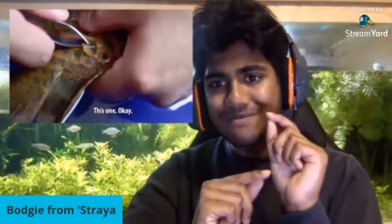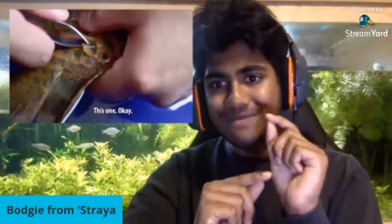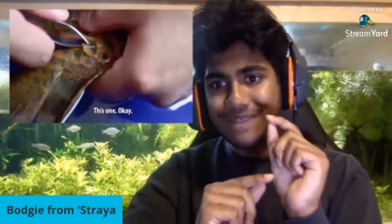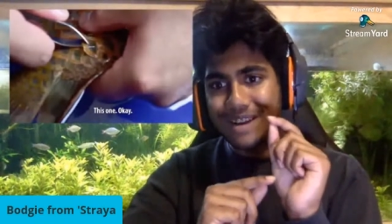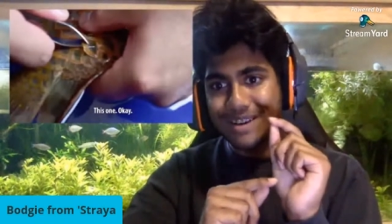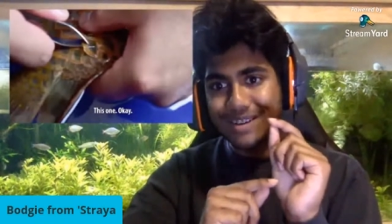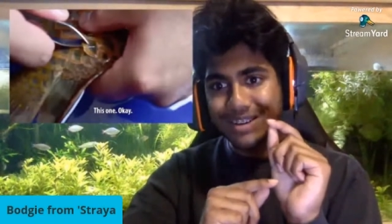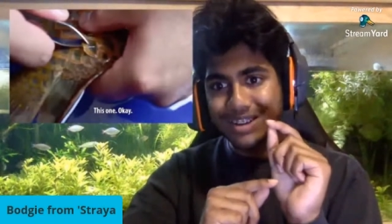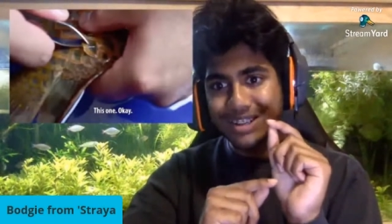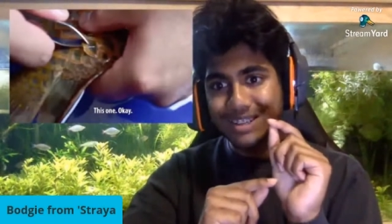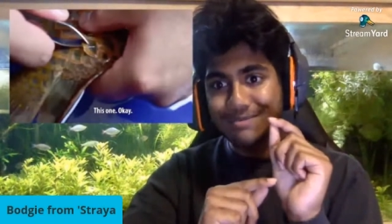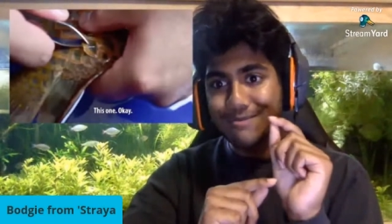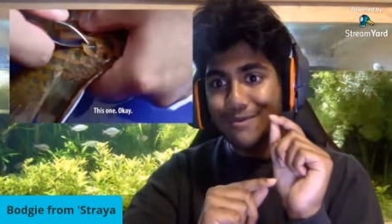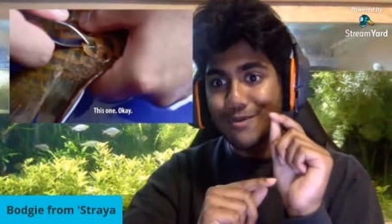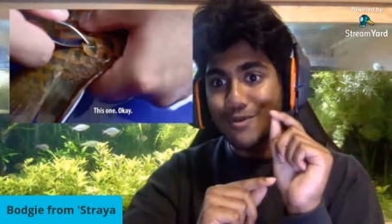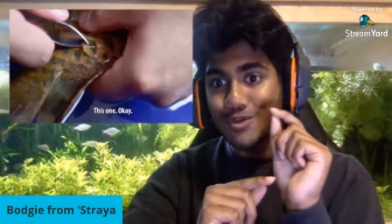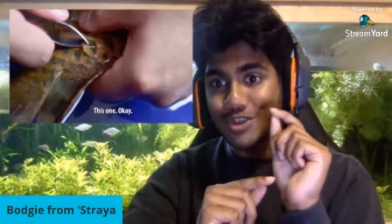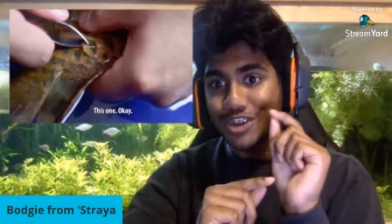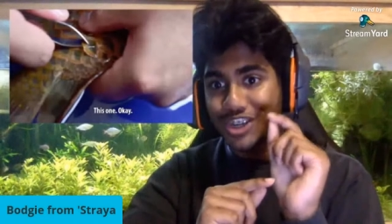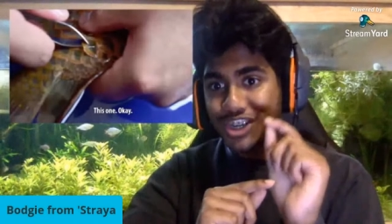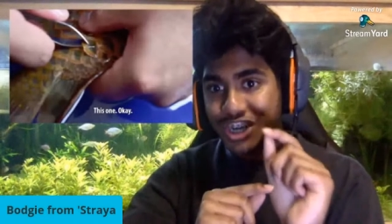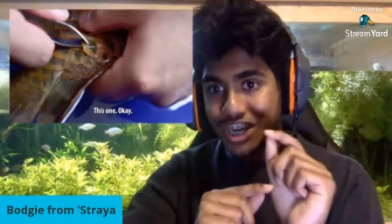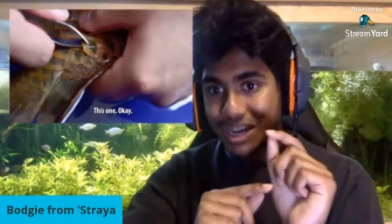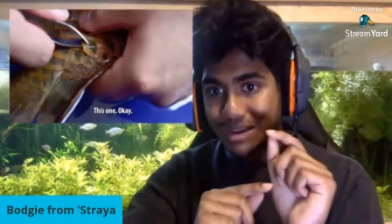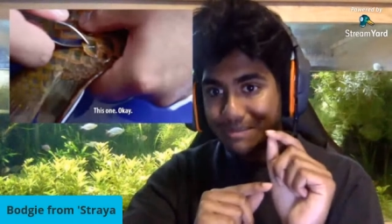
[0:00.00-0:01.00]
very small
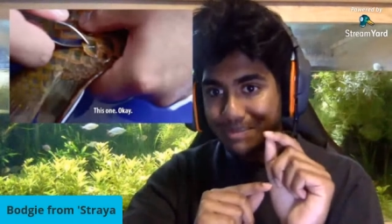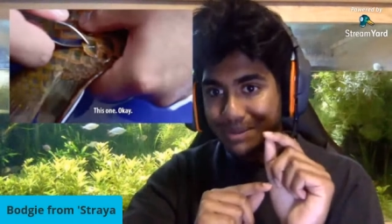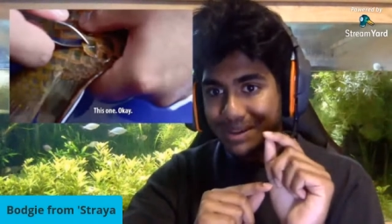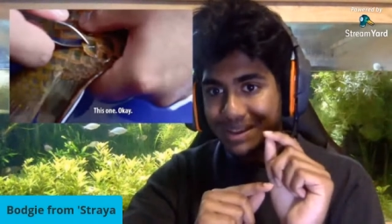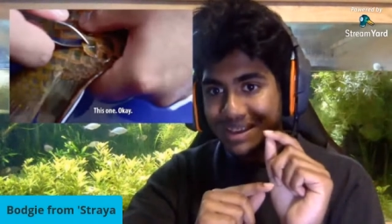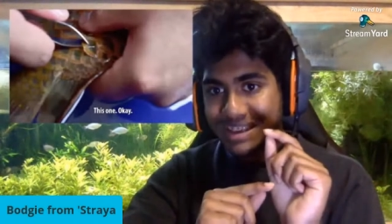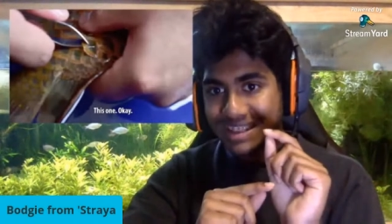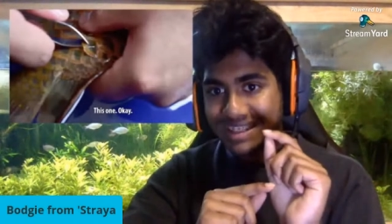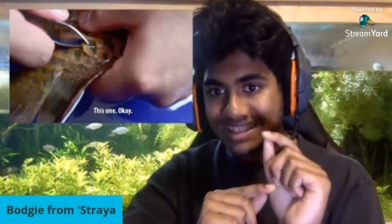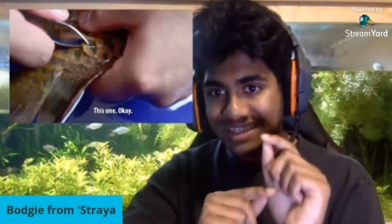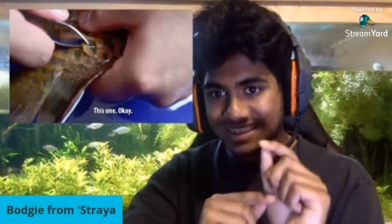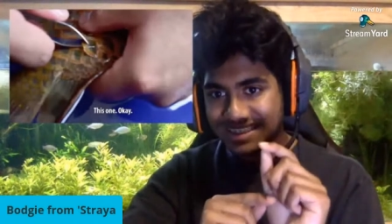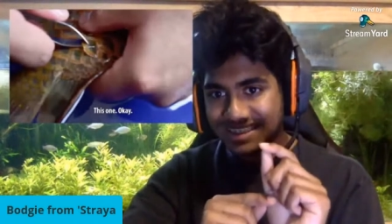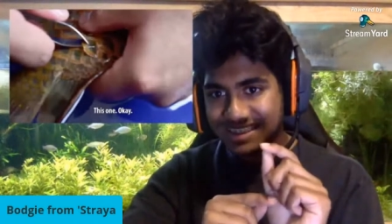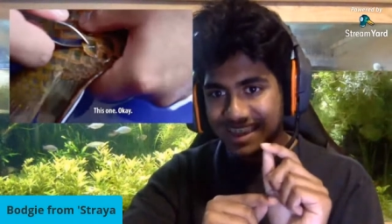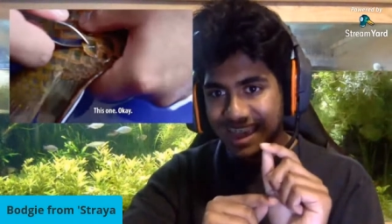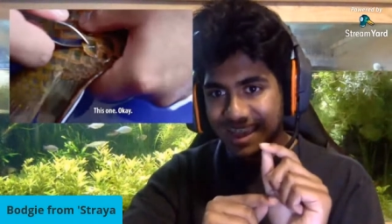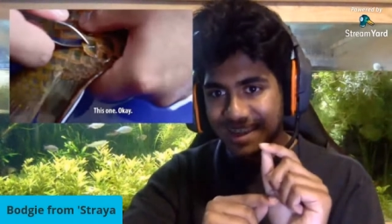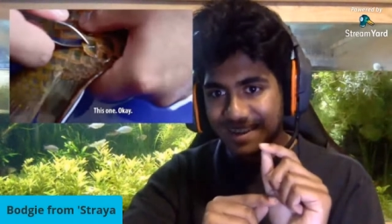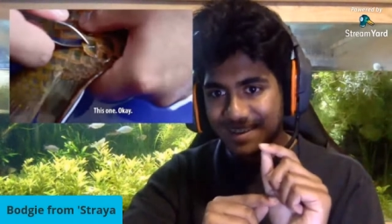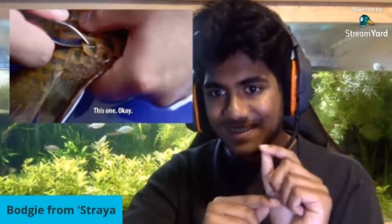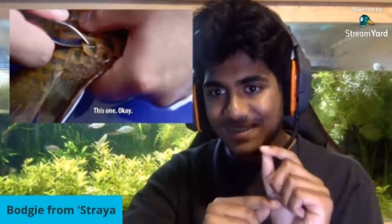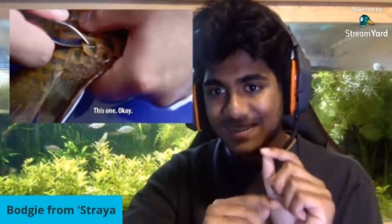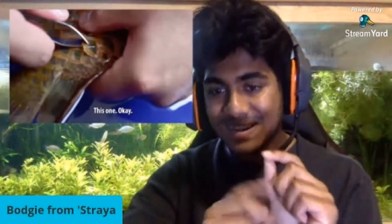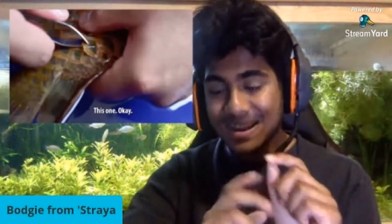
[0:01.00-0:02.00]
chip in the
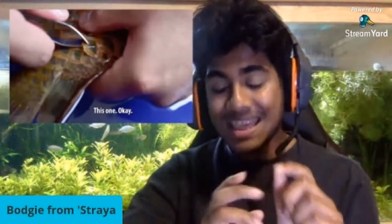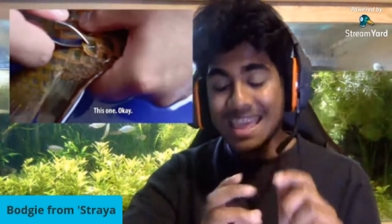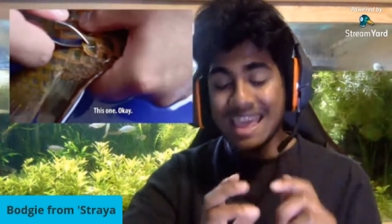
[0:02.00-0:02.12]
scale.